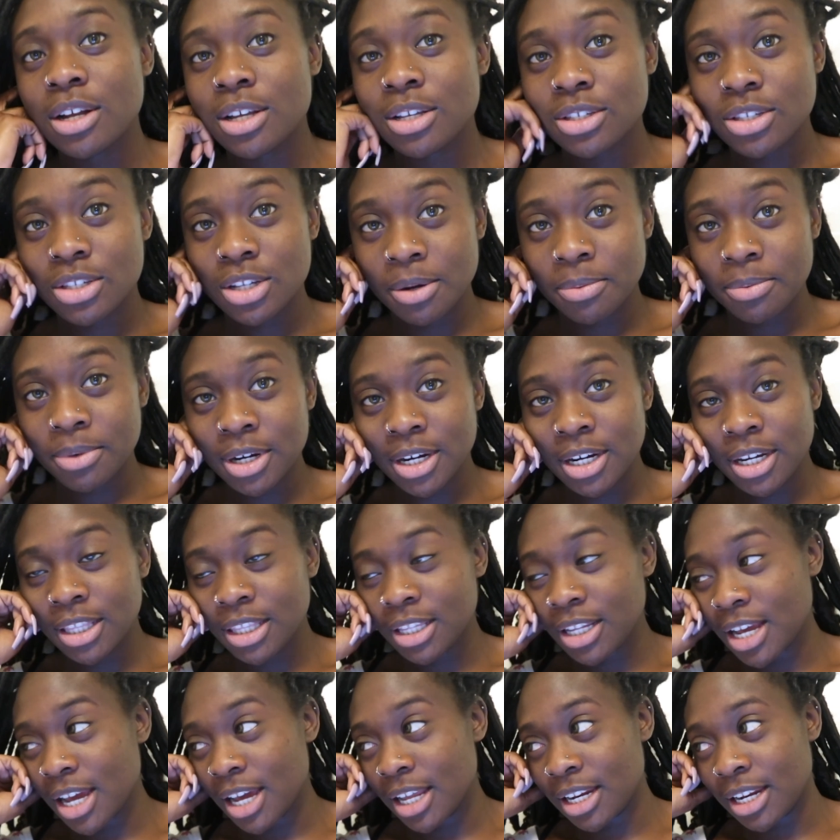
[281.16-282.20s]
So I'm
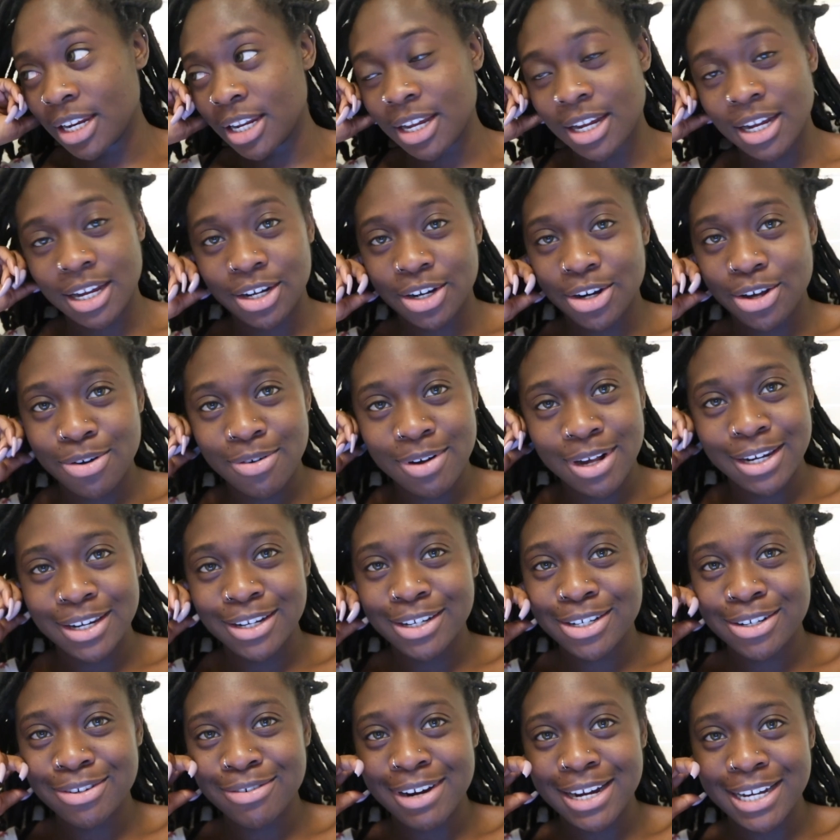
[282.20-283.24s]
currently editing. I know I
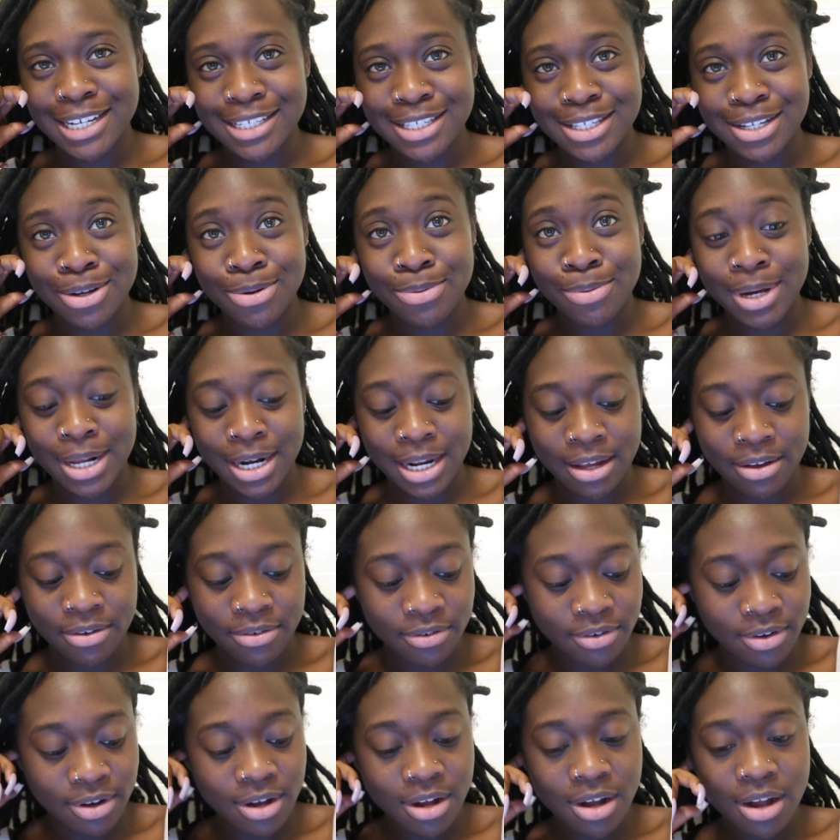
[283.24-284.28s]
look crazy or
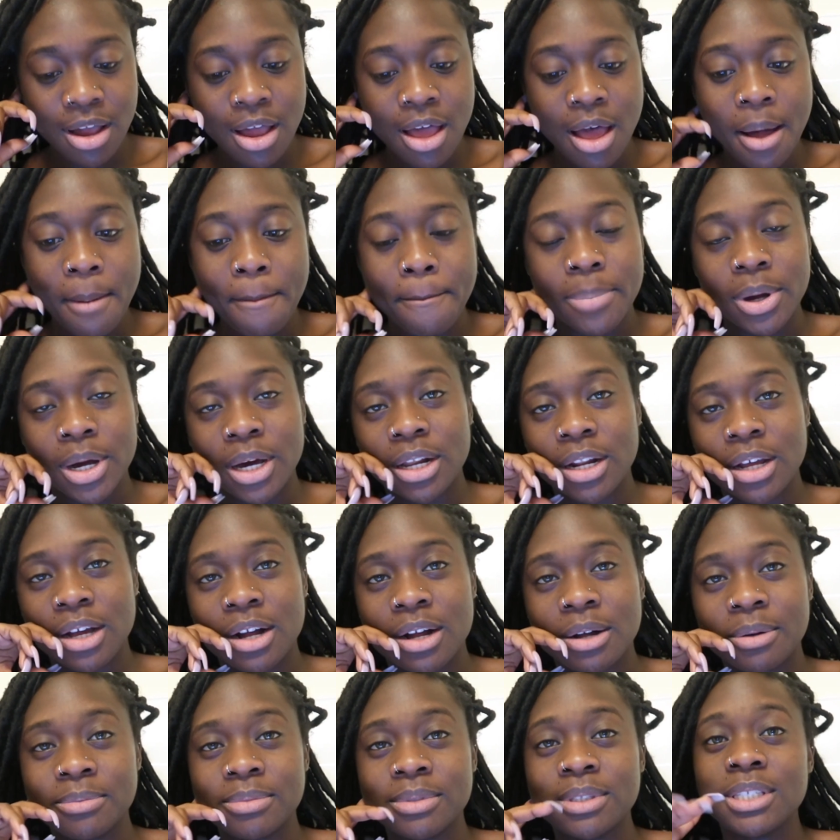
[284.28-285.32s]
whatever, but
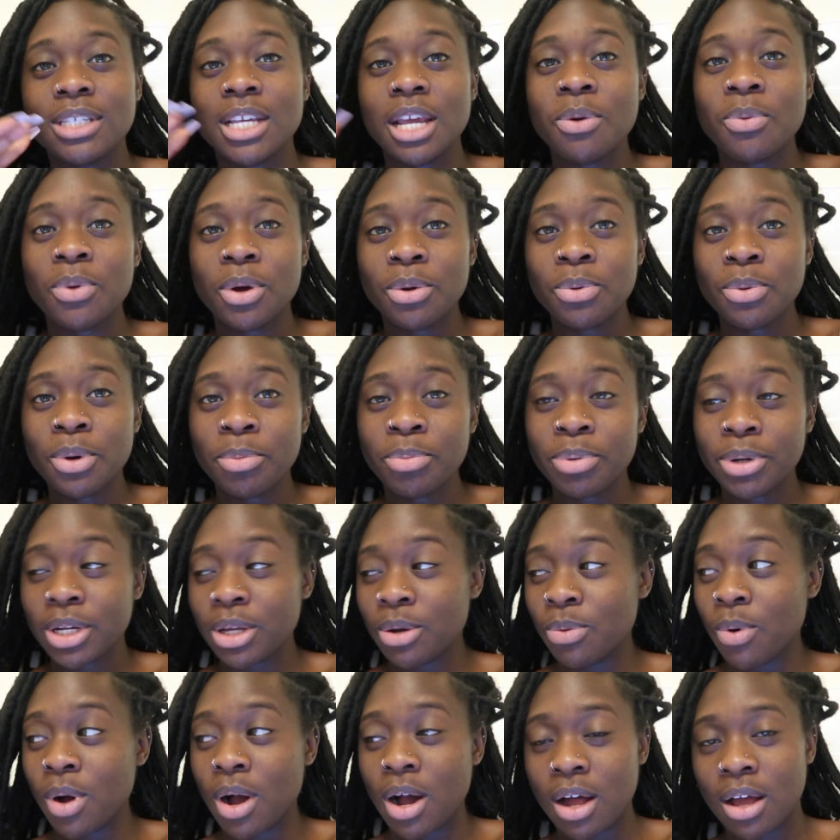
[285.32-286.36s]
day 1 went pretty
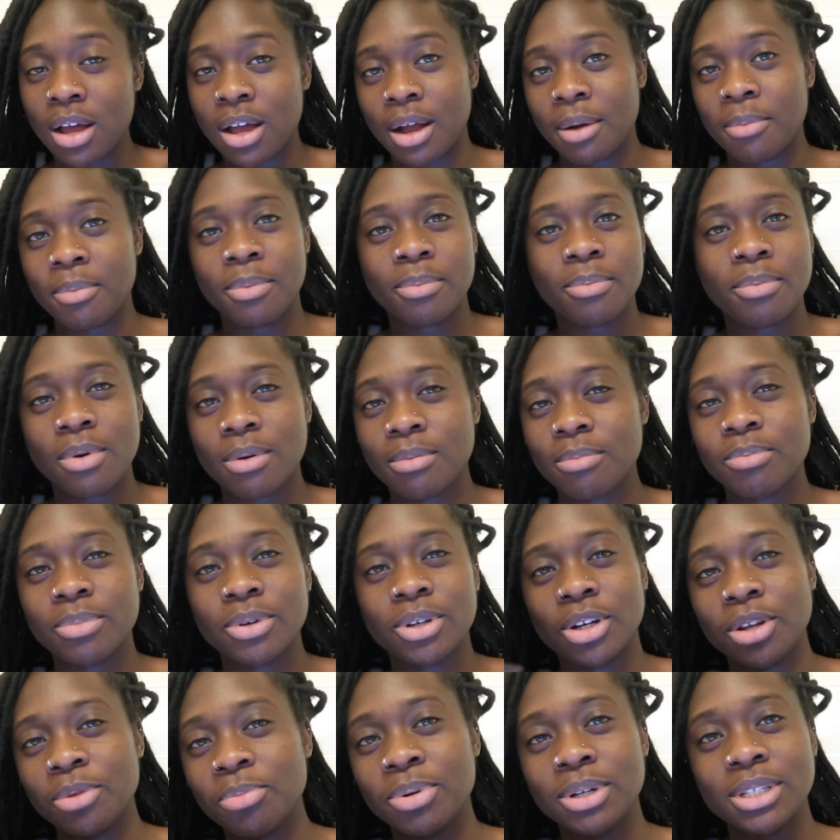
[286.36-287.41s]
well. I'm
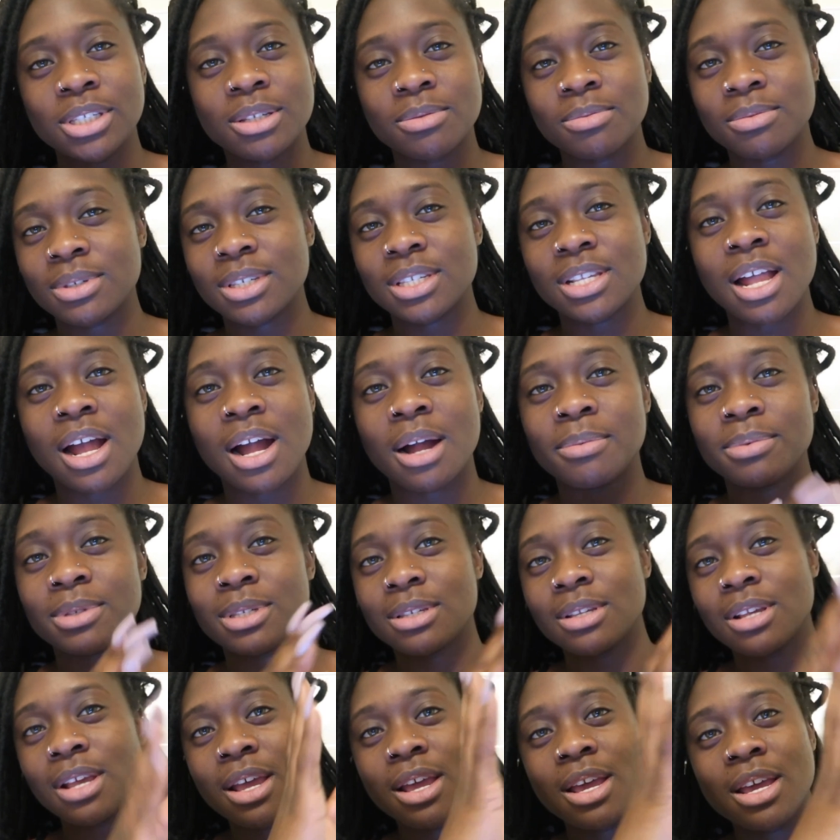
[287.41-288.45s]
gonna put some
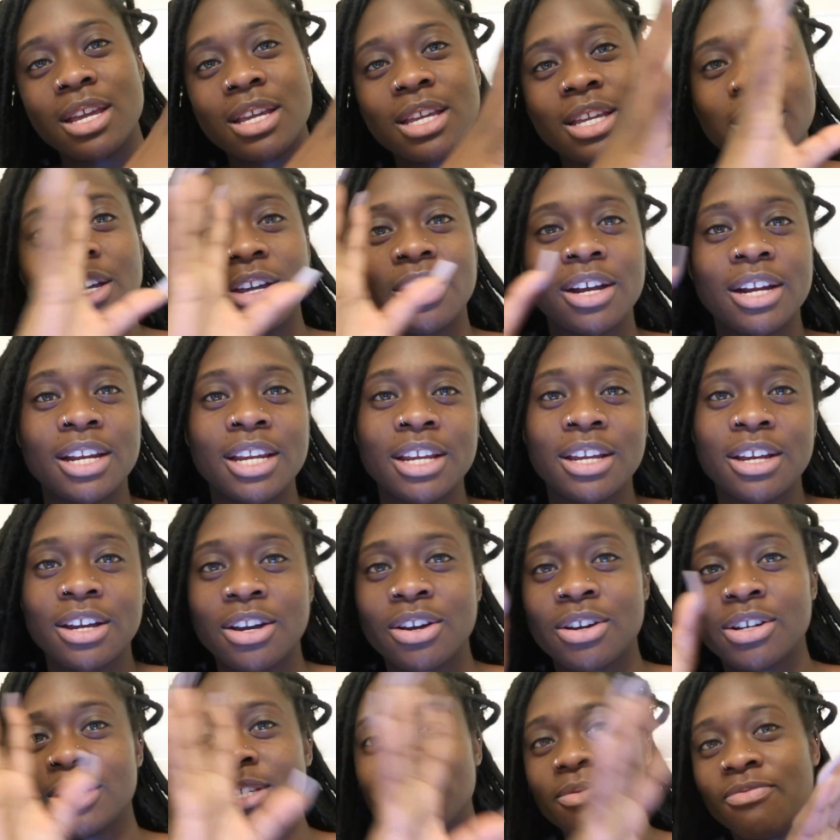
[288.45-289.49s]
snaps here and
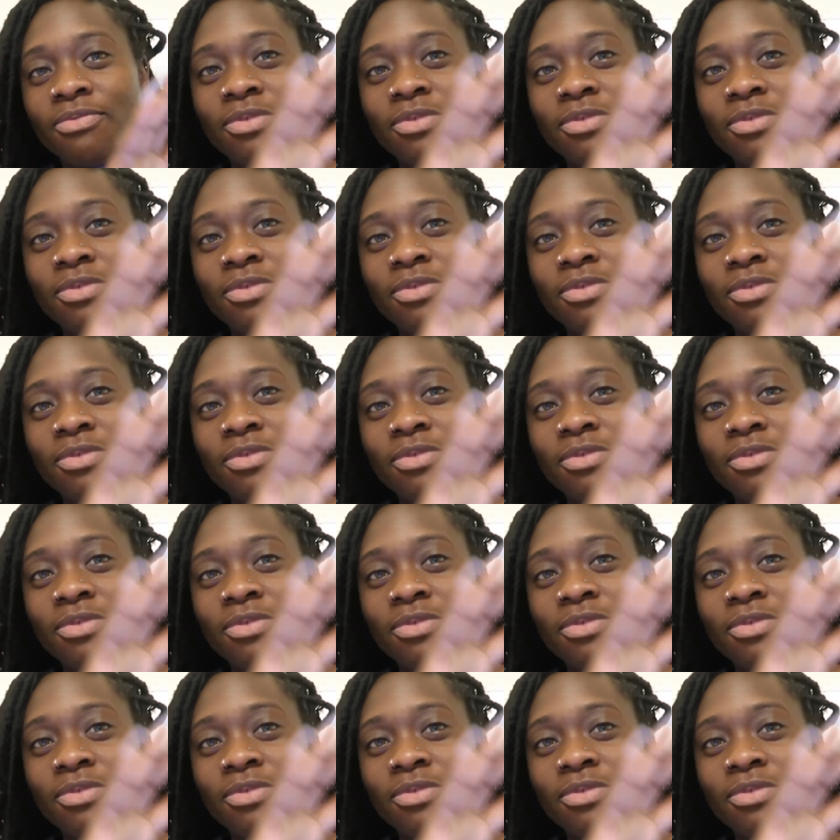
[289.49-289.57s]
here, some